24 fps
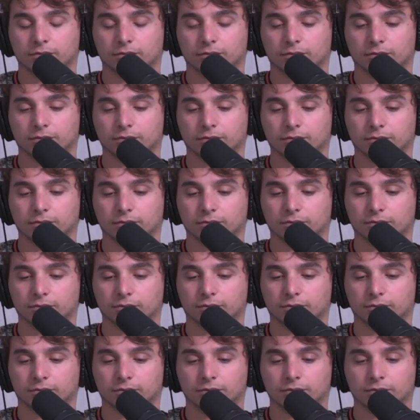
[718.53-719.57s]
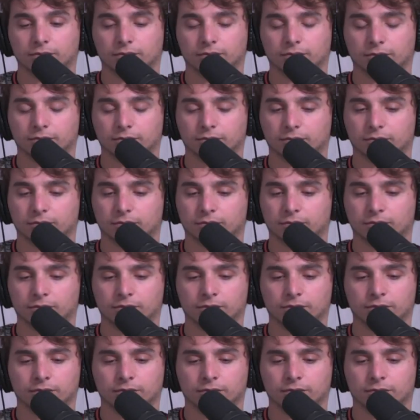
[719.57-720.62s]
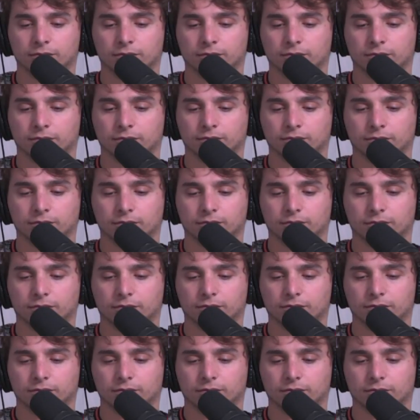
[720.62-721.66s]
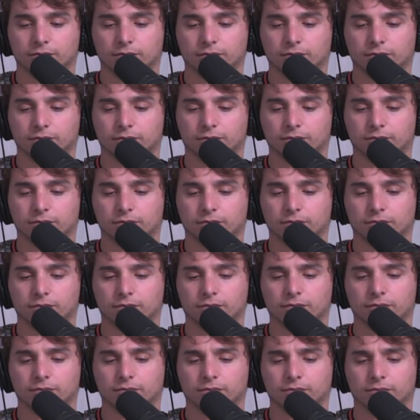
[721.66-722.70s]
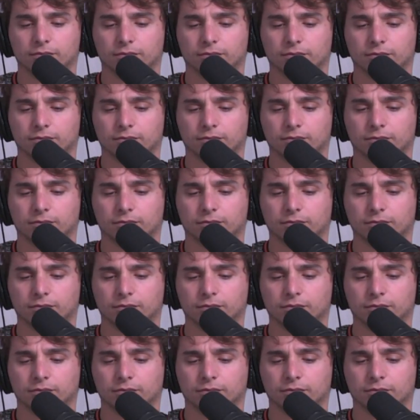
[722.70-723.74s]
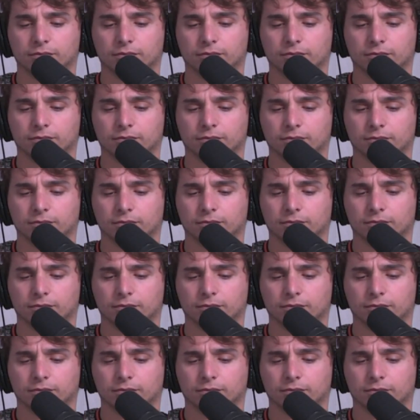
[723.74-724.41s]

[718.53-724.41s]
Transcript: (silent)